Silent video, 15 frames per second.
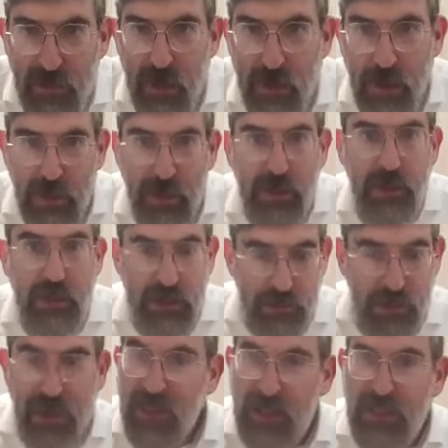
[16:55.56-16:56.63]
Okay, Baruch
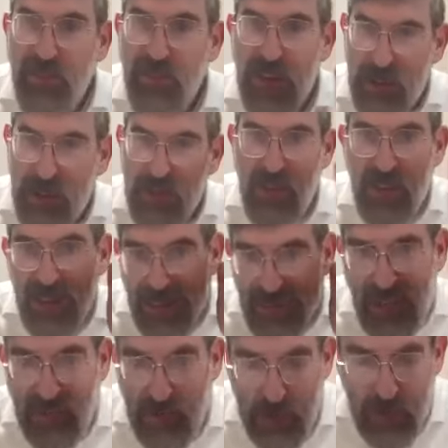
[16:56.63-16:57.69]
Hashem. I think it's a very
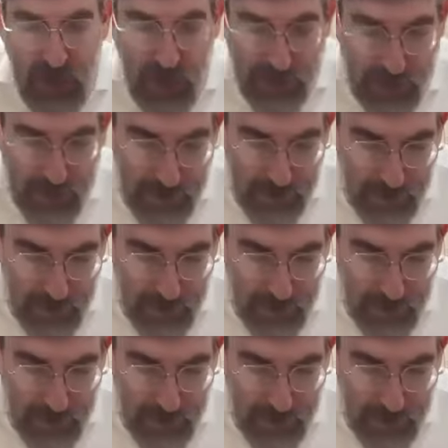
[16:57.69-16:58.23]
kalata pshat.